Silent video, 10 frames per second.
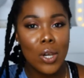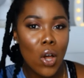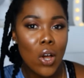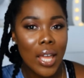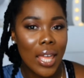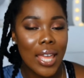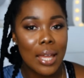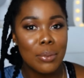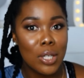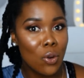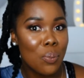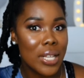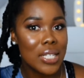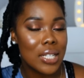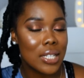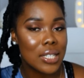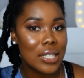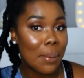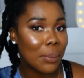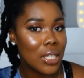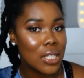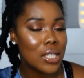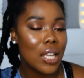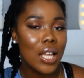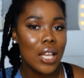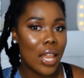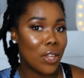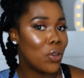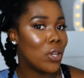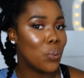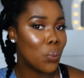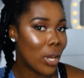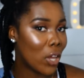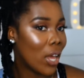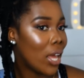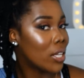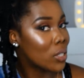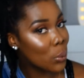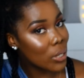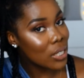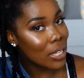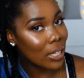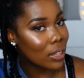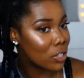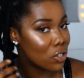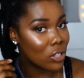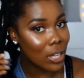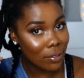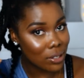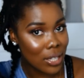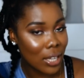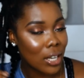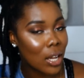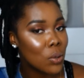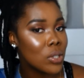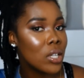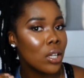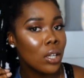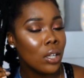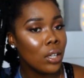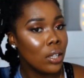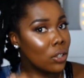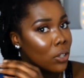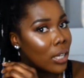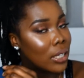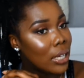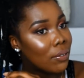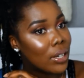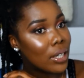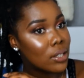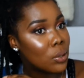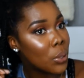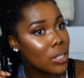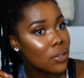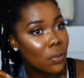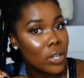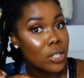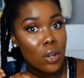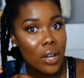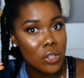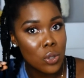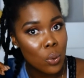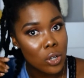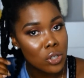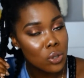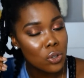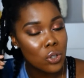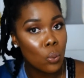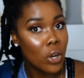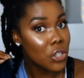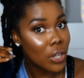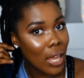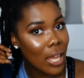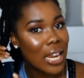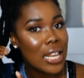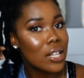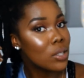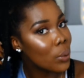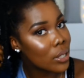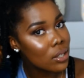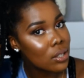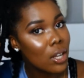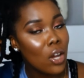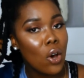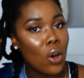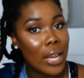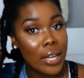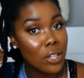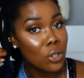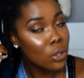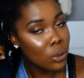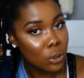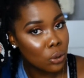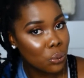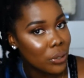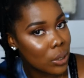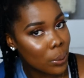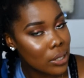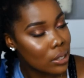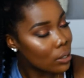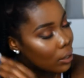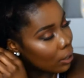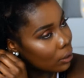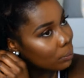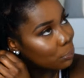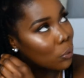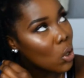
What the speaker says: Long hair can be low maintenance. That means like you can wear your hair in twists like this. You don't have to take it out. You can leave it in twist for as long as you want to. You wash your hair in the twist and then you retwist it again.